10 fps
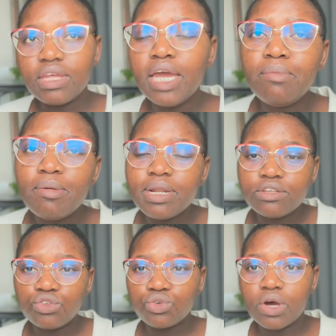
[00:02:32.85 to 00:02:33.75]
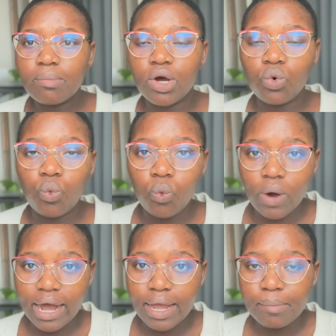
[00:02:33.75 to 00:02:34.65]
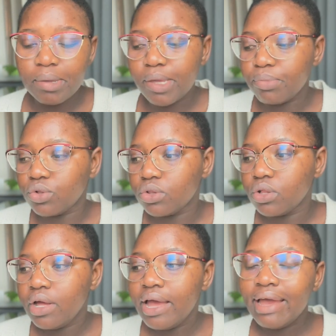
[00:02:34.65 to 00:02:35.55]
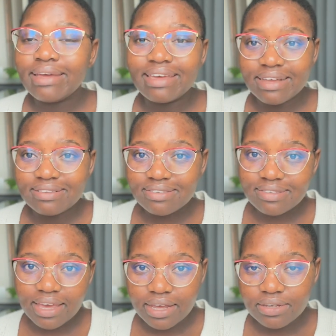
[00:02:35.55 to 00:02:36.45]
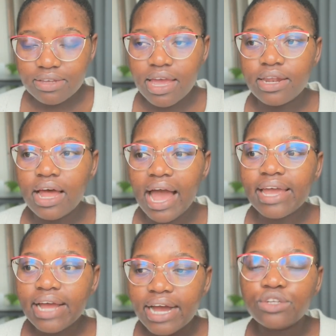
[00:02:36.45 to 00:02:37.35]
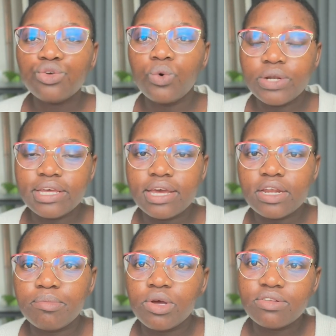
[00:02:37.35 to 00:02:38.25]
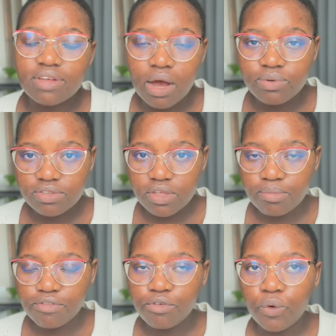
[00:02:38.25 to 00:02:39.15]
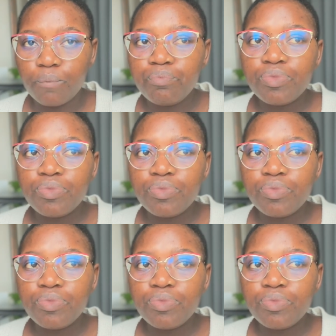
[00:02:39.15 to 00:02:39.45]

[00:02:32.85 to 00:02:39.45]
And maybe let's talk about why people get scared. And I totally get it because I was there before.